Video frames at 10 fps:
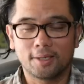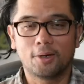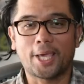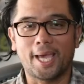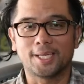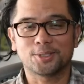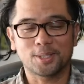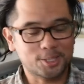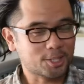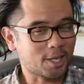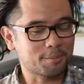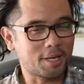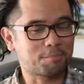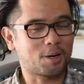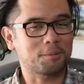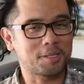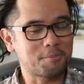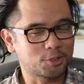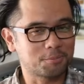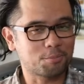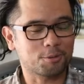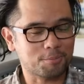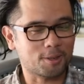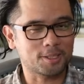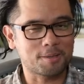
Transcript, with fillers: Okay, so let's talk about probably the most important part